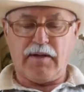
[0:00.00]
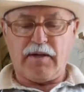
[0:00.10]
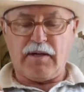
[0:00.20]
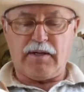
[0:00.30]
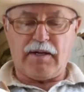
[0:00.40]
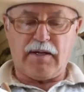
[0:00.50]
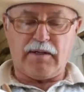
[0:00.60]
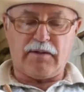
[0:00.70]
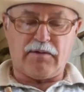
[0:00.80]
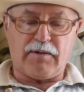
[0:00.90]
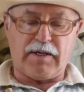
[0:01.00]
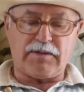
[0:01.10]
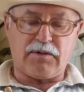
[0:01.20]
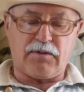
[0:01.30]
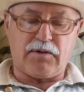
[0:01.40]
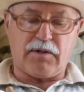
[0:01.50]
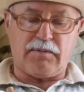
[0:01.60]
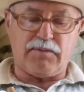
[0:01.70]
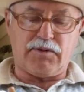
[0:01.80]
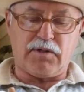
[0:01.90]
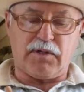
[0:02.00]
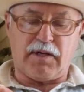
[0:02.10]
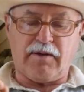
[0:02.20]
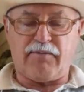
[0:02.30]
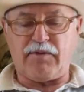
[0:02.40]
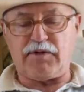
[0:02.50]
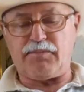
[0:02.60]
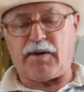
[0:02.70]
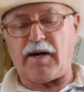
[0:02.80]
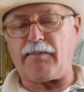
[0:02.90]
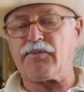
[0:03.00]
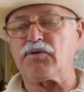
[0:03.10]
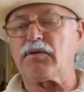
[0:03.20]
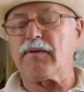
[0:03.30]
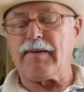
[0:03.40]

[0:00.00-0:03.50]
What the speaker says: and that little rascal comes to life. Just pops.